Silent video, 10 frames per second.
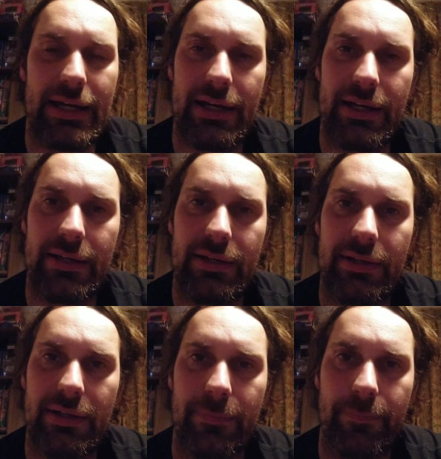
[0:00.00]

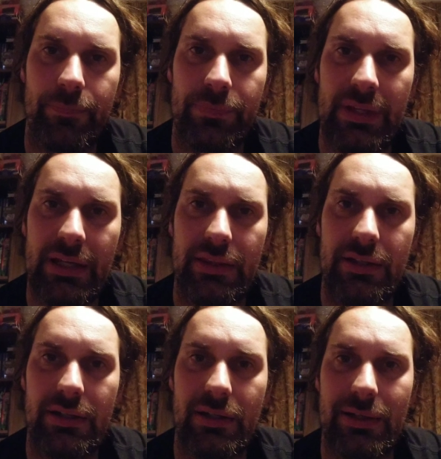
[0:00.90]
and I
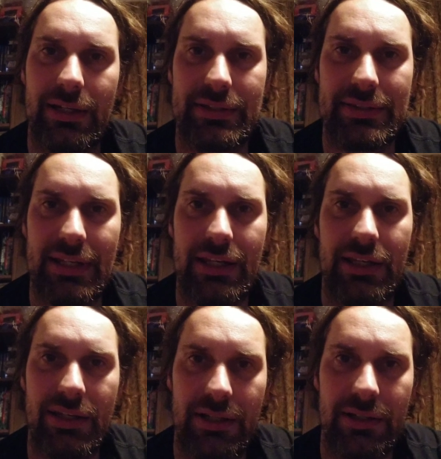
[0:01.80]
thought, I'm going to
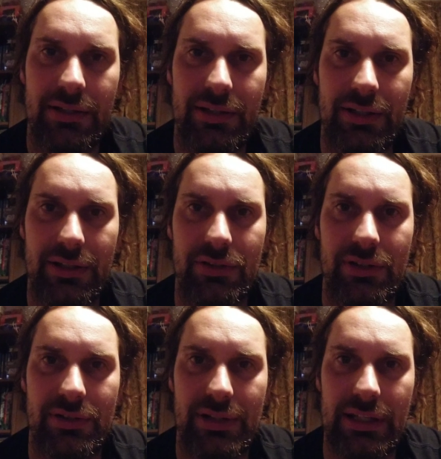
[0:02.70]
see an
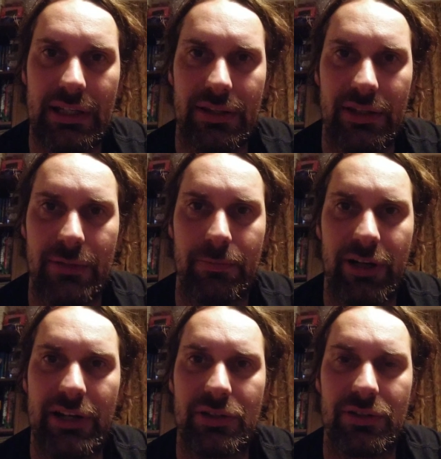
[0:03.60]
exhaust leak on the
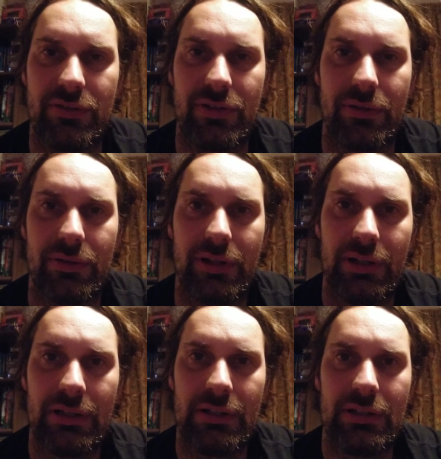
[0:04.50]
compression stroke
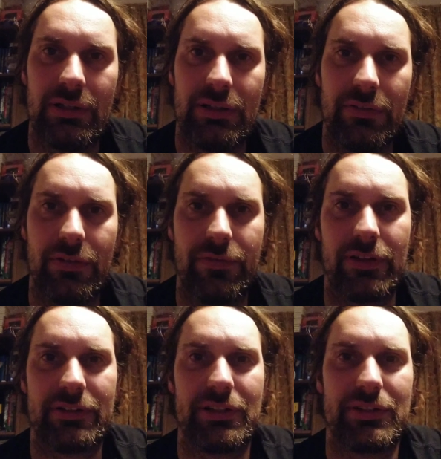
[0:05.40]
of the
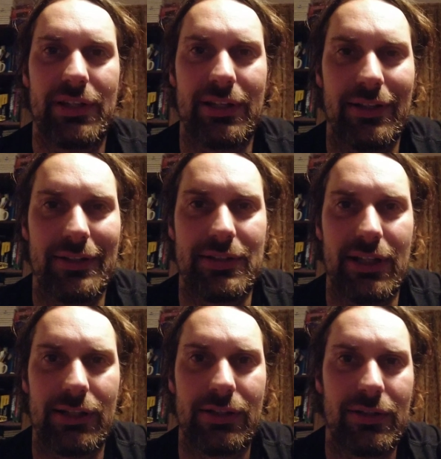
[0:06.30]
faulty
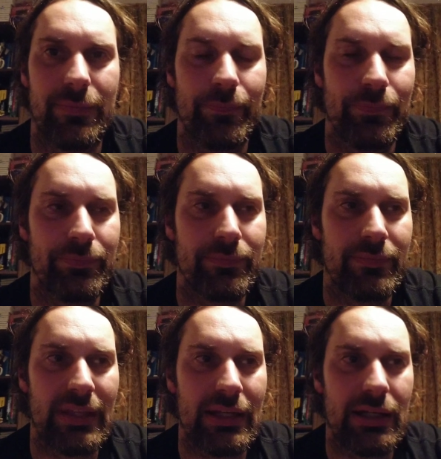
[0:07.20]
cylinder.
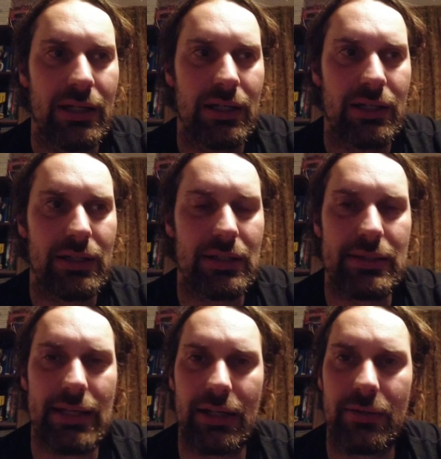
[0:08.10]

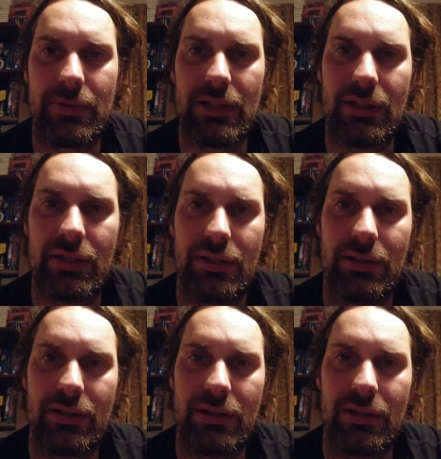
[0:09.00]
Set up the